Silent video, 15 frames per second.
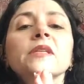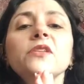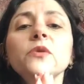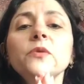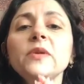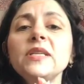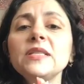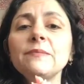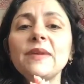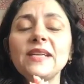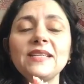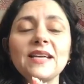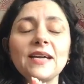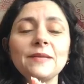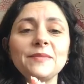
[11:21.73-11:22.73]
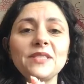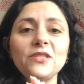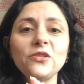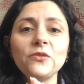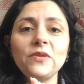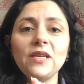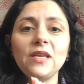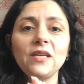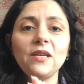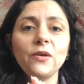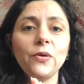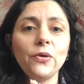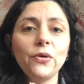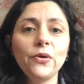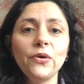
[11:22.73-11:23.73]
Do it as many times as you need.
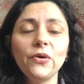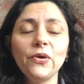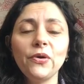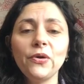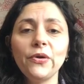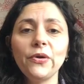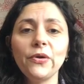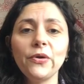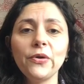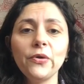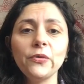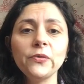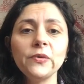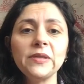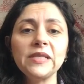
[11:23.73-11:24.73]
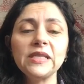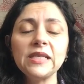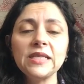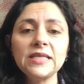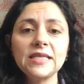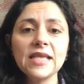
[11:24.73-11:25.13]
Release